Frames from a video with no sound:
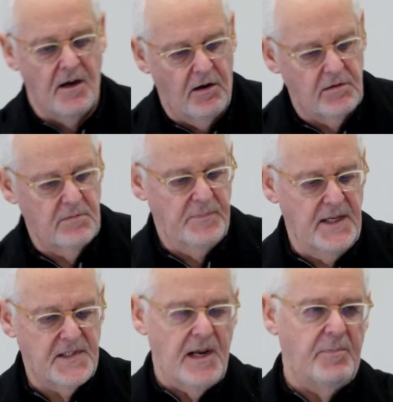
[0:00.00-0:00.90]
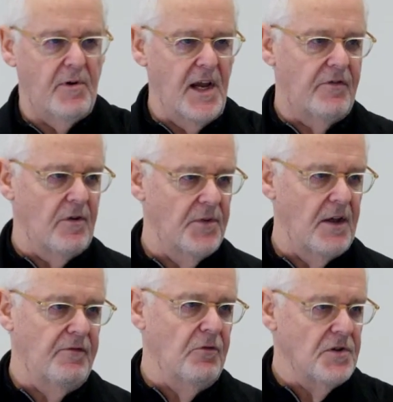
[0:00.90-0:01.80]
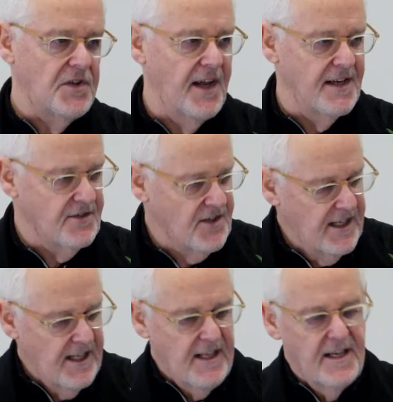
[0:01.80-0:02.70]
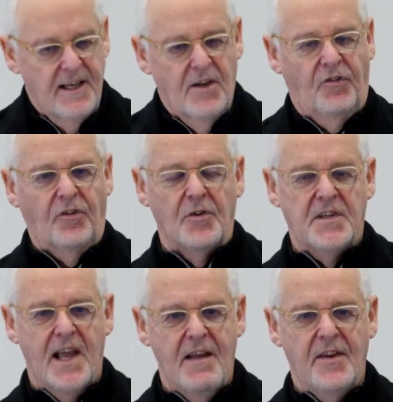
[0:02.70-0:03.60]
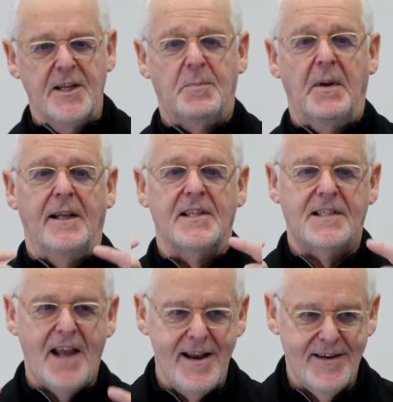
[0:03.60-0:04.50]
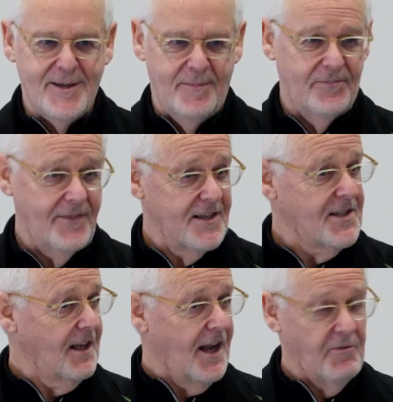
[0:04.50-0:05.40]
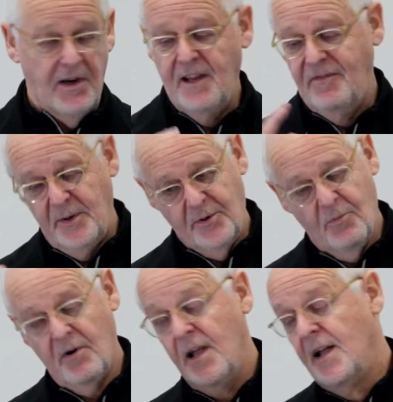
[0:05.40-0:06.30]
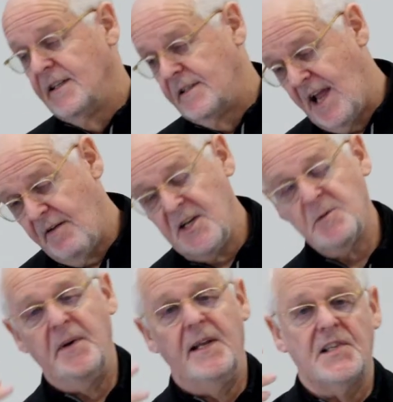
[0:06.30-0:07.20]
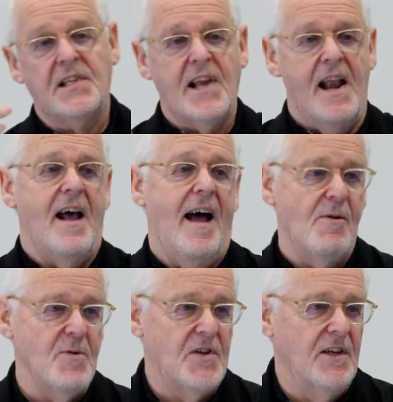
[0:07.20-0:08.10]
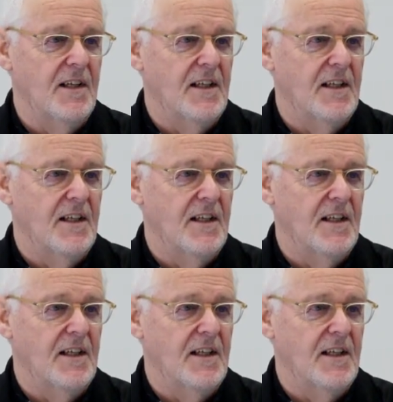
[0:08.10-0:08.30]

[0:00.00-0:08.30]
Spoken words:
on being separated from their foreskins. So David is being sent. That's a light relief, but don't worry. David is being sent out